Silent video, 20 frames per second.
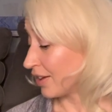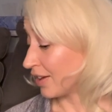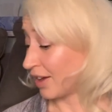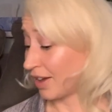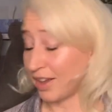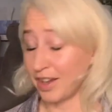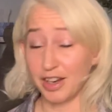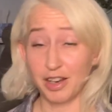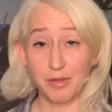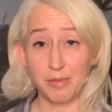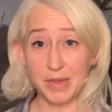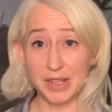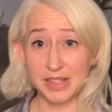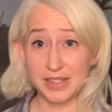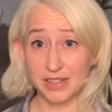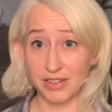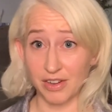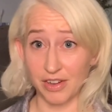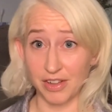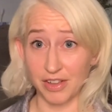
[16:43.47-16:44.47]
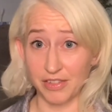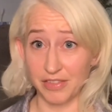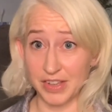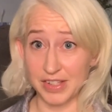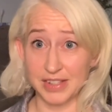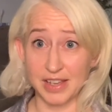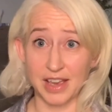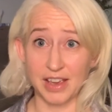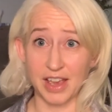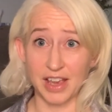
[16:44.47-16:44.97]
And amidst all of this,
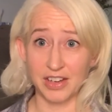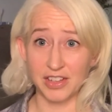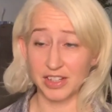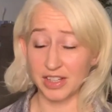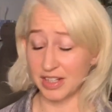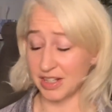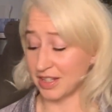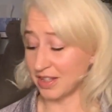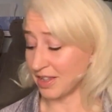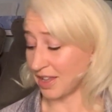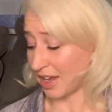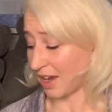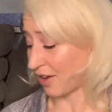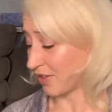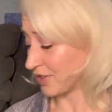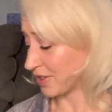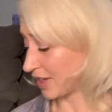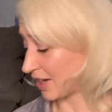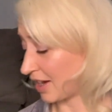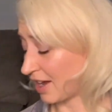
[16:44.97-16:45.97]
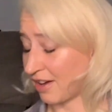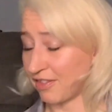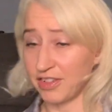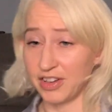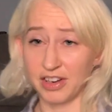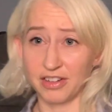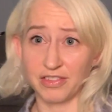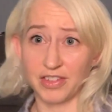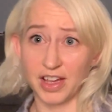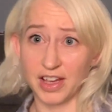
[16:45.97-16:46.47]
I actually didn't think I was going to have
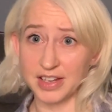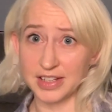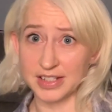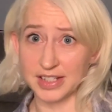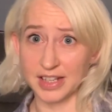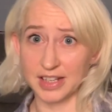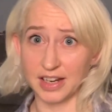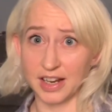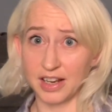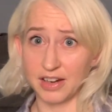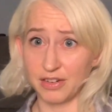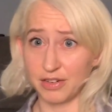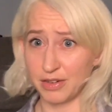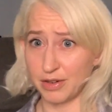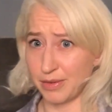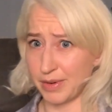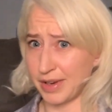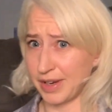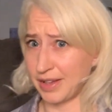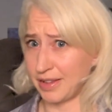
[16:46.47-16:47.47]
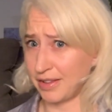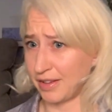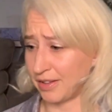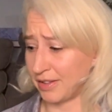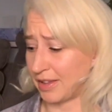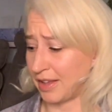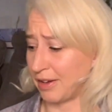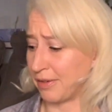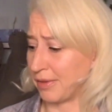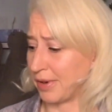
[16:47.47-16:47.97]
enough content. I don't know why I thought
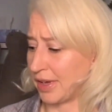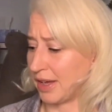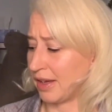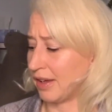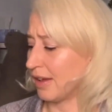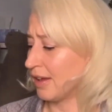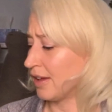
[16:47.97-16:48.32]
that way.